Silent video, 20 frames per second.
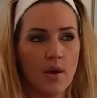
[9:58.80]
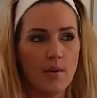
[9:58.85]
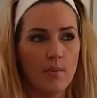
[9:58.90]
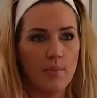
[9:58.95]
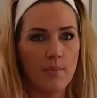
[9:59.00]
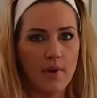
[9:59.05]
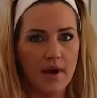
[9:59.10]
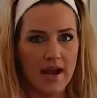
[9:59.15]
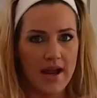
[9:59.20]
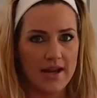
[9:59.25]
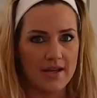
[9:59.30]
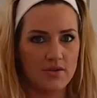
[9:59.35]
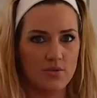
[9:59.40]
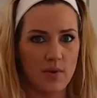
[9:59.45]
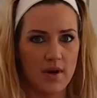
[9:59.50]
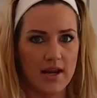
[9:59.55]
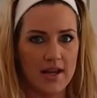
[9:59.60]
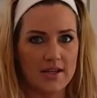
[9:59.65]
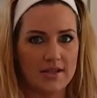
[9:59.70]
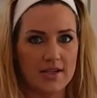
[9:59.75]
But it's
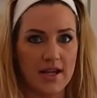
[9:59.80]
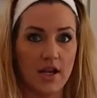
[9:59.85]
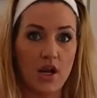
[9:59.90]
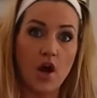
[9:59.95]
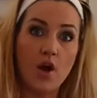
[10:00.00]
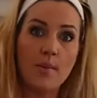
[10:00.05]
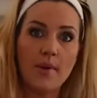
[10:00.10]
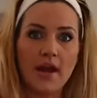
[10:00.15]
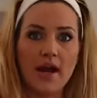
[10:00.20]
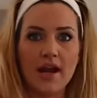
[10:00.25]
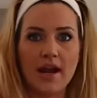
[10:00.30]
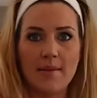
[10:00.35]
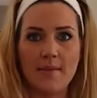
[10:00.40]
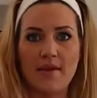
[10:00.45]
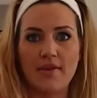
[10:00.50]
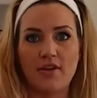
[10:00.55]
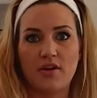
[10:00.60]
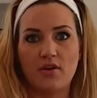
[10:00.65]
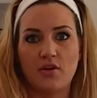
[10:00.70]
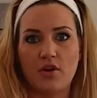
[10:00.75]
when it's like, oh my God, I'm at
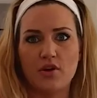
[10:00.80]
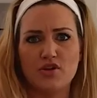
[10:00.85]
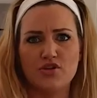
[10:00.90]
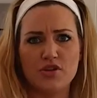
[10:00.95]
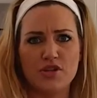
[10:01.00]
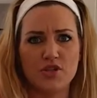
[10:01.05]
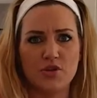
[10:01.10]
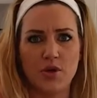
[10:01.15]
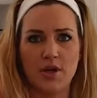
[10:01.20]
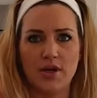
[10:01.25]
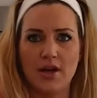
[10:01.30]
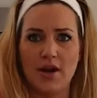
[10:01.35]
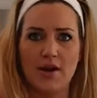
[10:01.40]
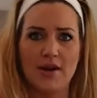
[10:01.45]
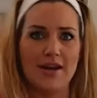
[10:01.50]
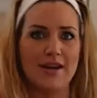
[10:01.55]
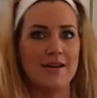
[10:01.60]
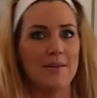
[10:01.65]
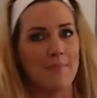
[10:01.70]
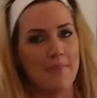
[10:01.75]
the grocery store and I
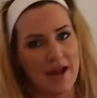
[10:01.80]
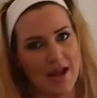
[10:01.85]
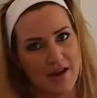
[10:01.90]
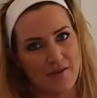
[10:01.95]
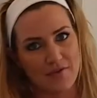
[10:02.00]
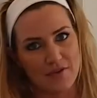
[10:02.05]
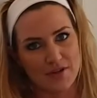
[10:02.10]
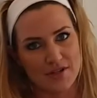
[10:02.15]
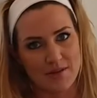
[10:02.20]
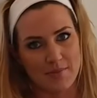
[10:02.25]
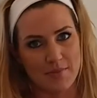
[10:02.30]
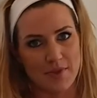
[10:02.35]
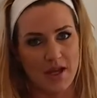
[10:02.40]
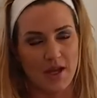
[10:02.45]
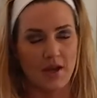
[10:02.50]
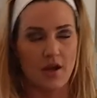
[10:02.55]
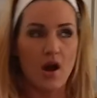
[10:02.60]
need to pay for something.